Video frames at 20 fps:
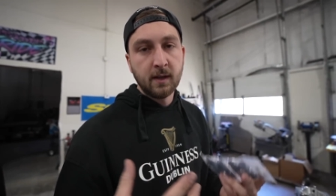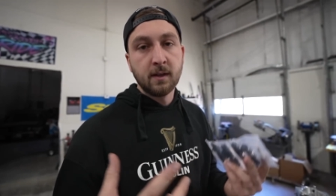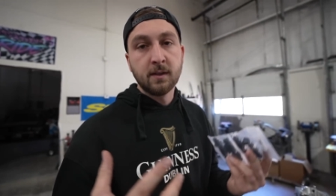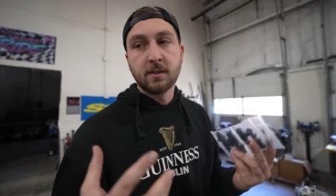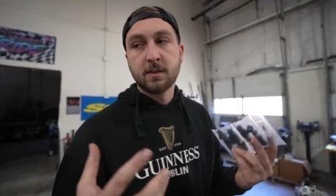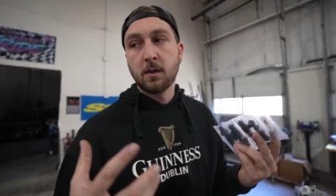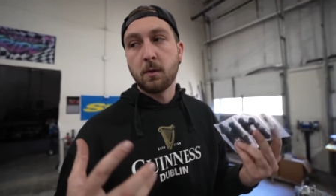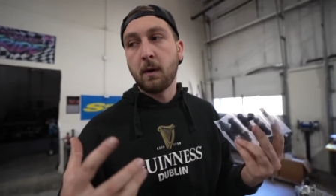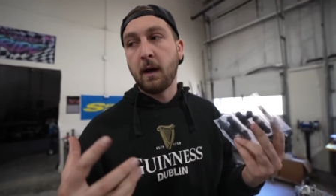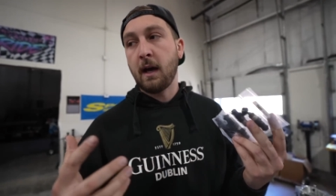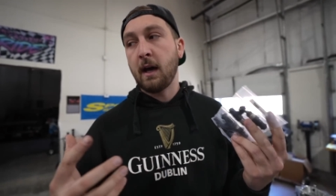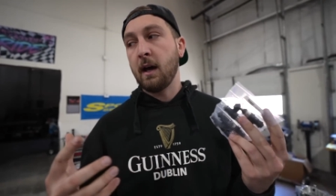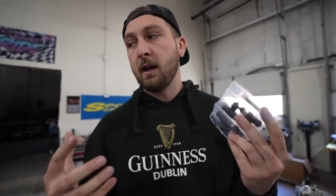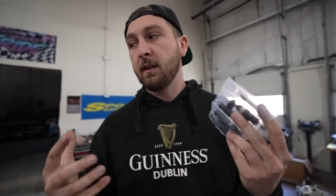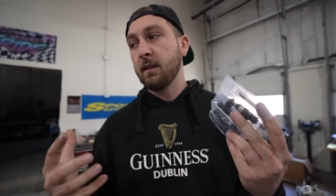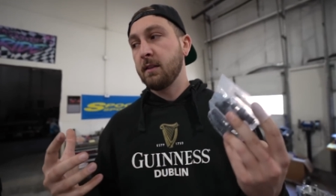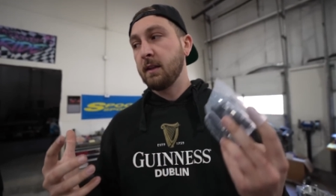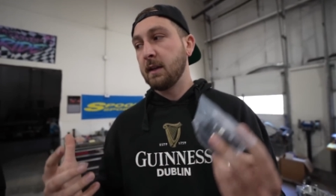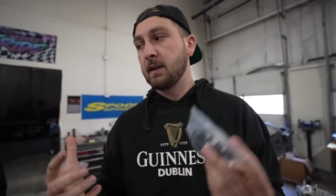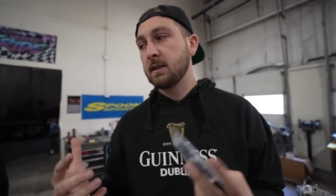So
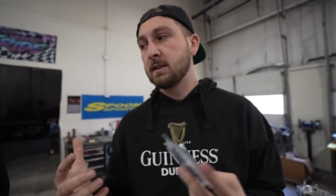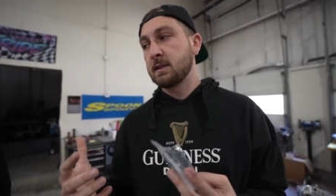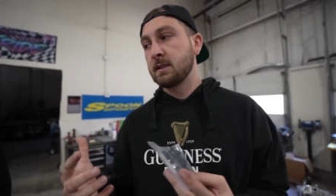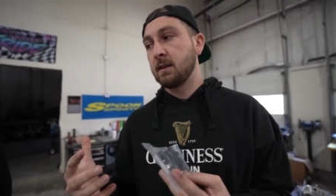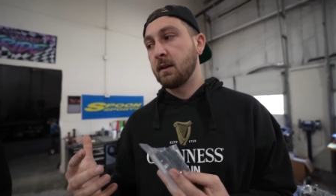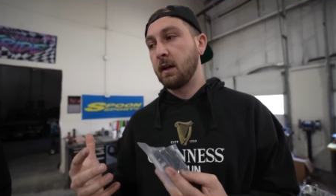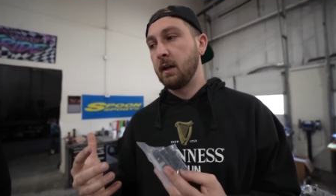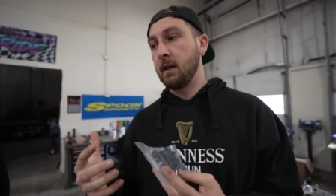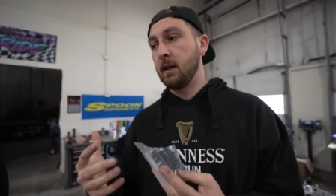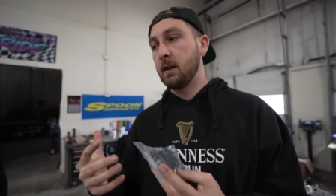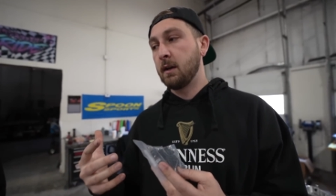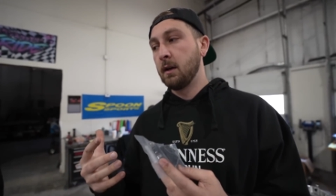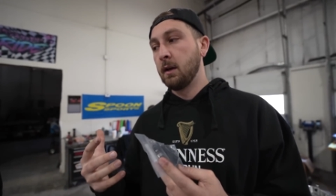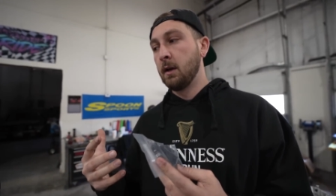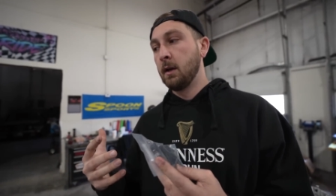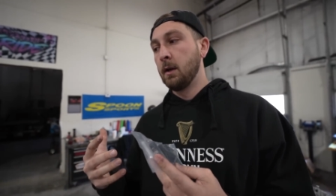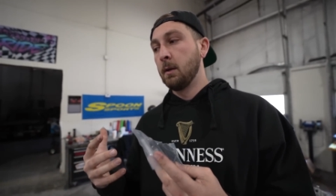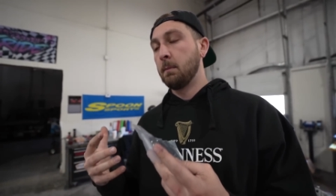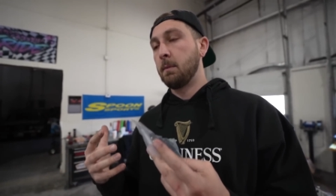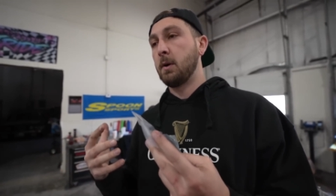at things like
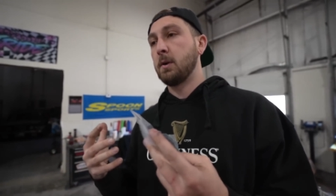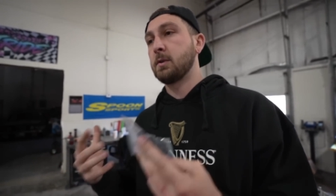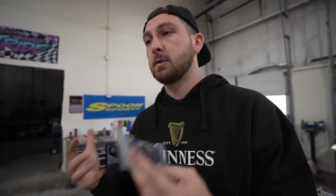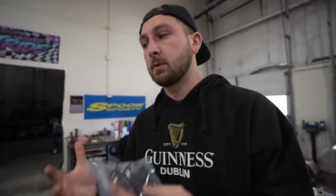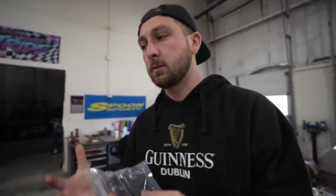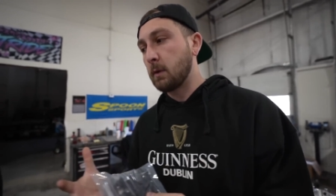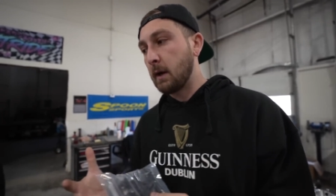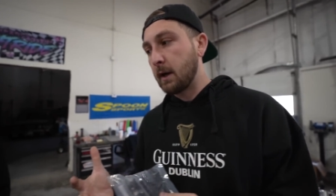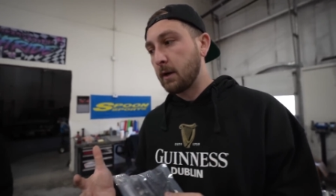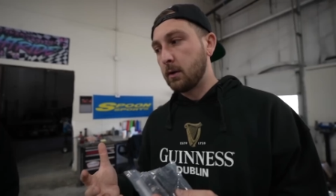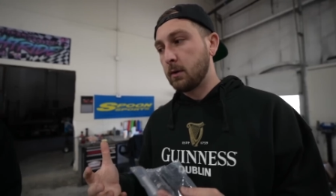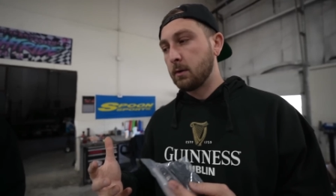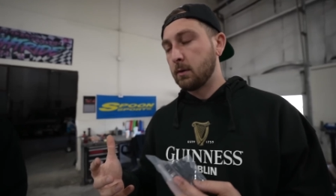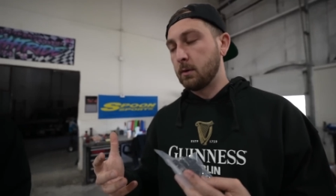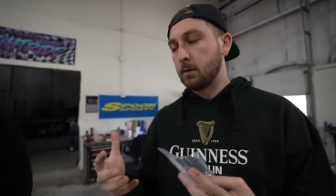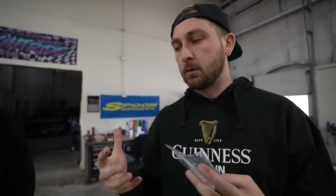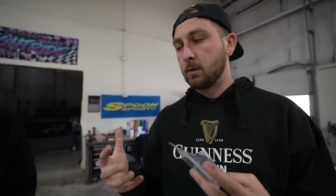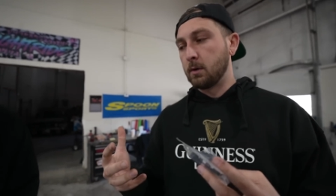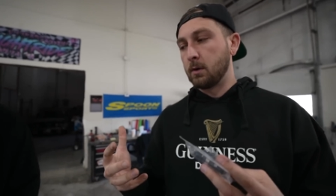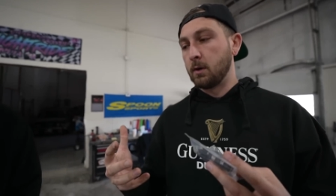partial throttle
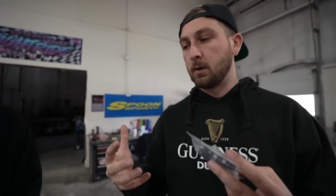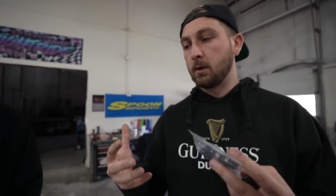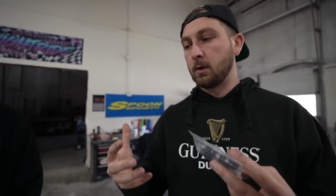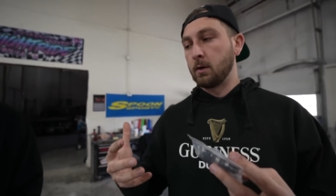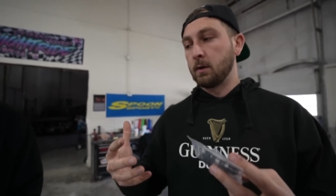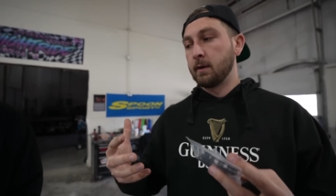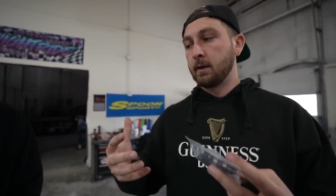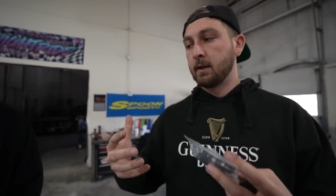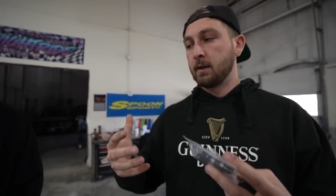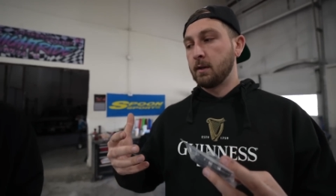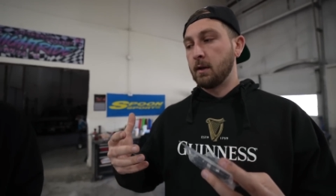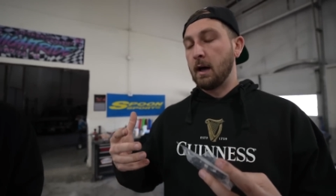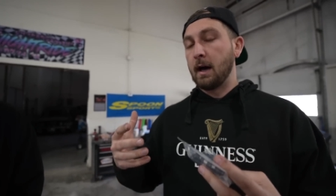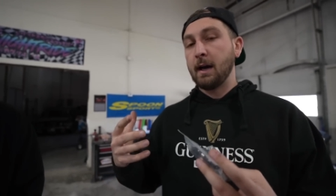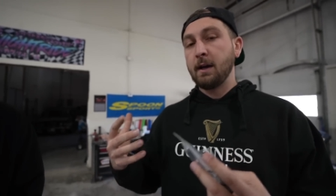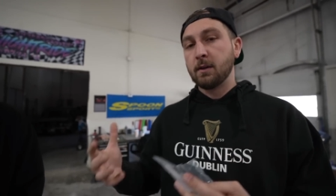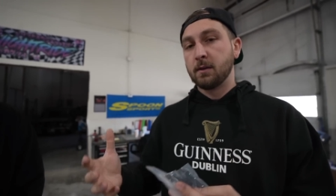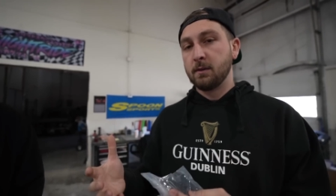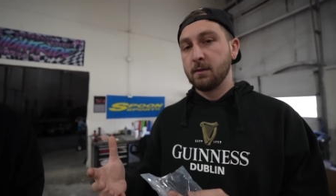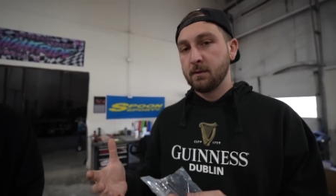or
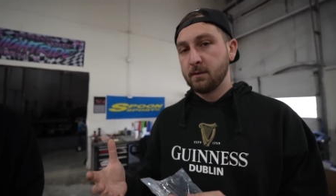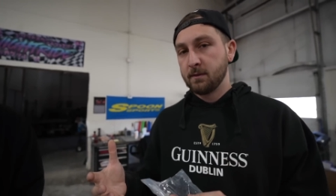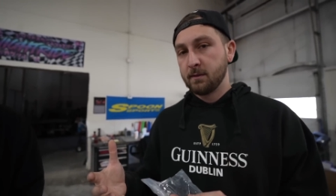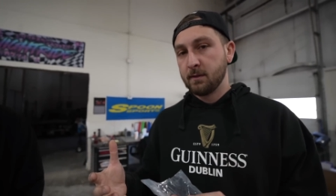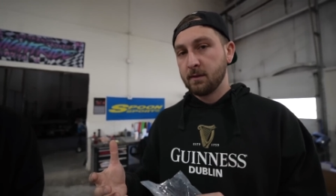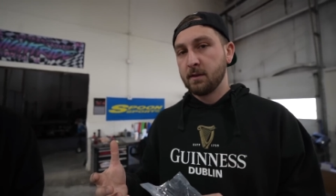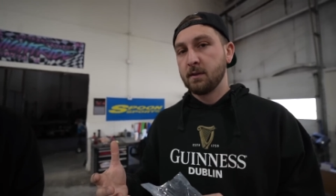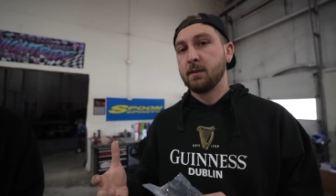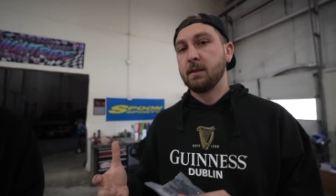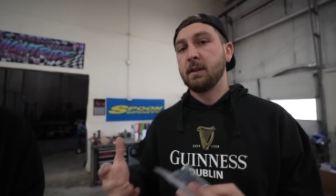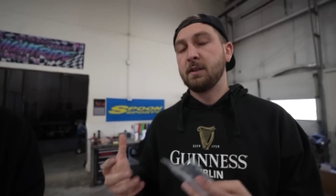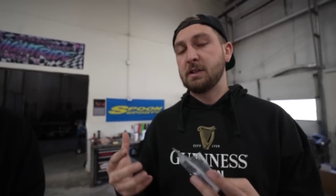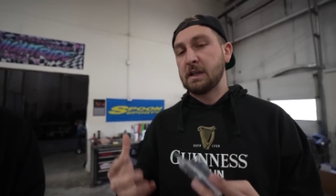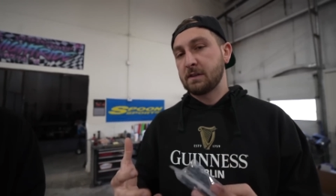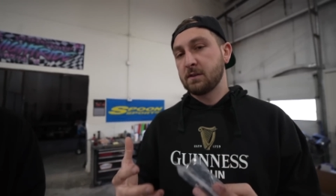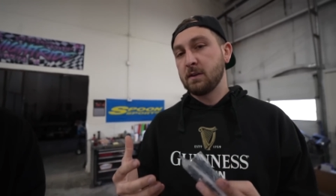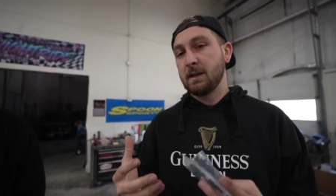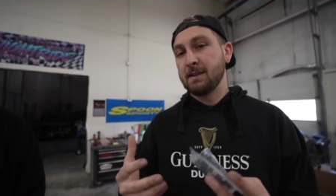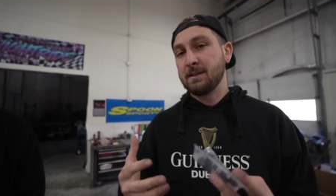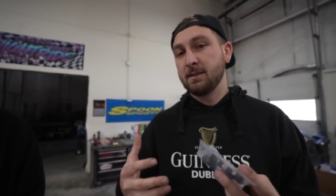idle, the
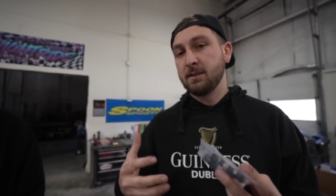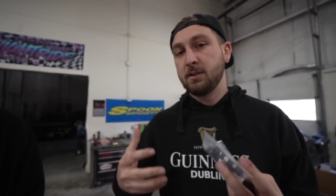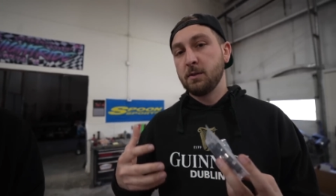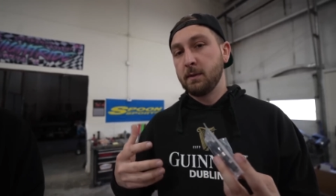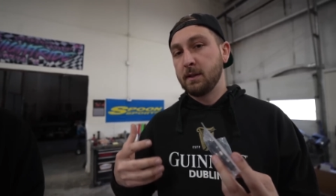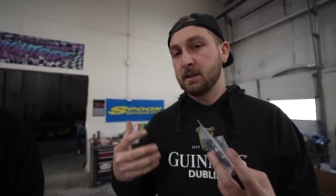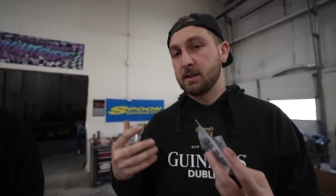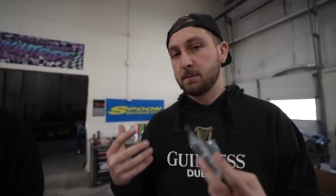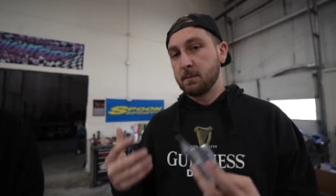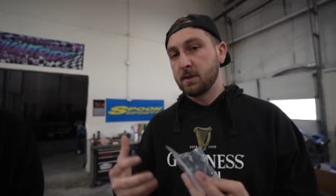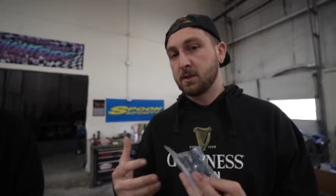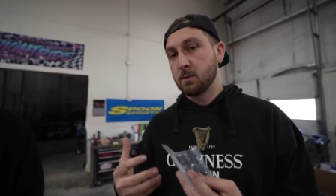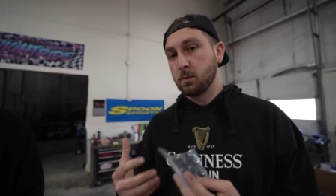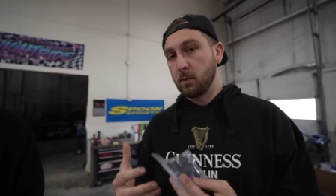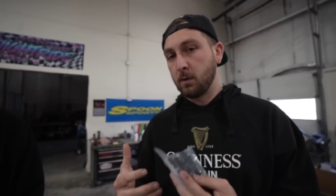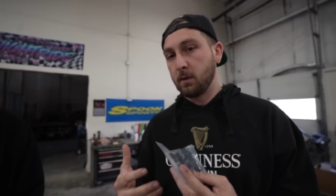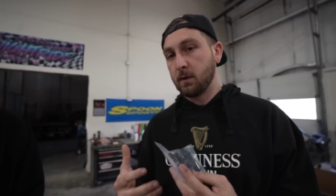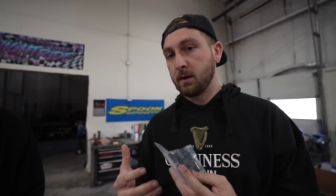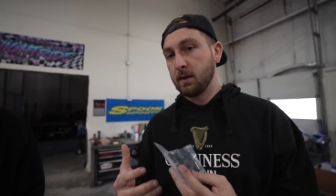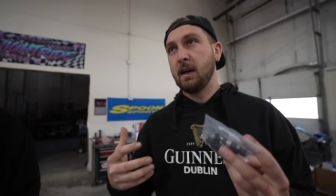injector isn't doing as much
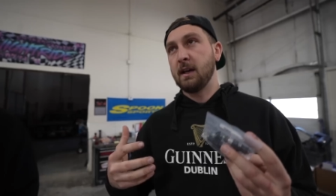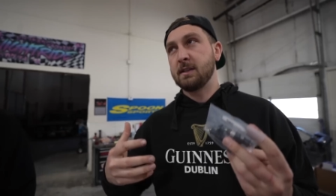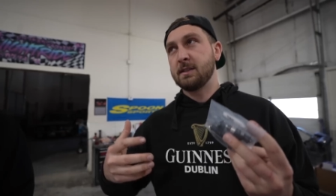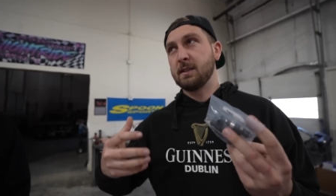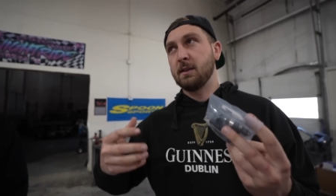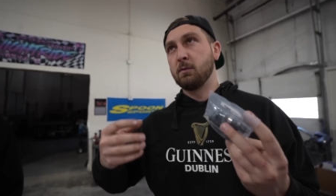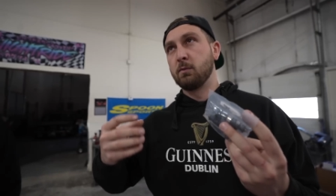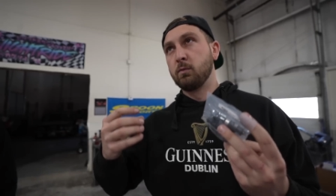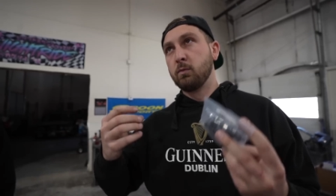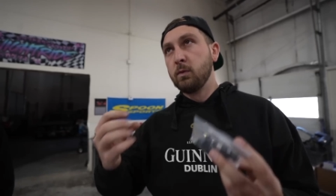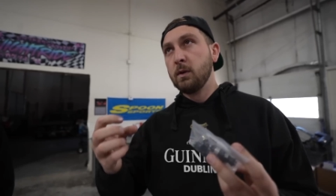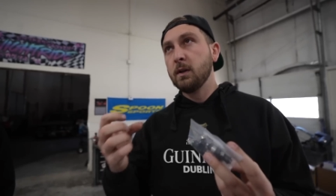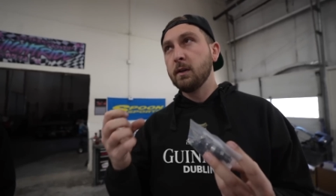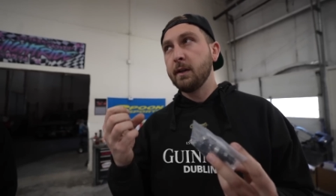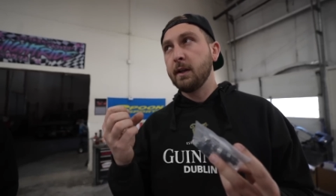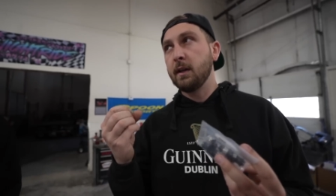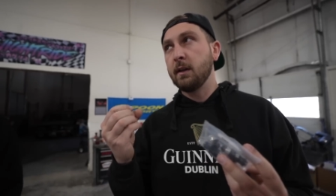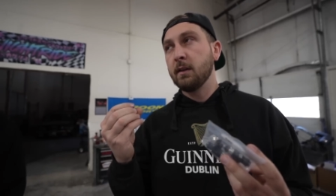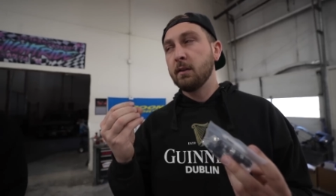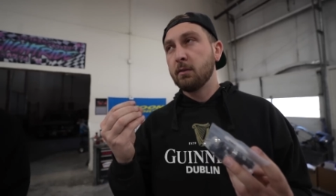work. It's a
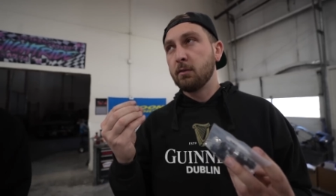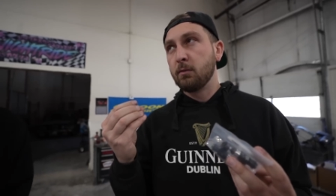really,